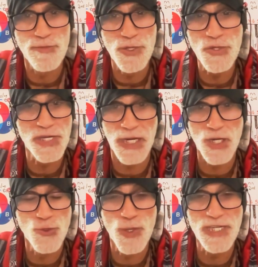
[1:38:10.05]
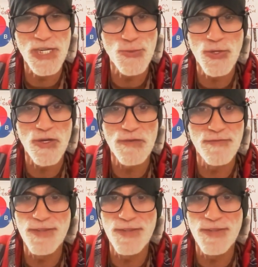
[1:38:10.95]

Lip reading: music in 2012,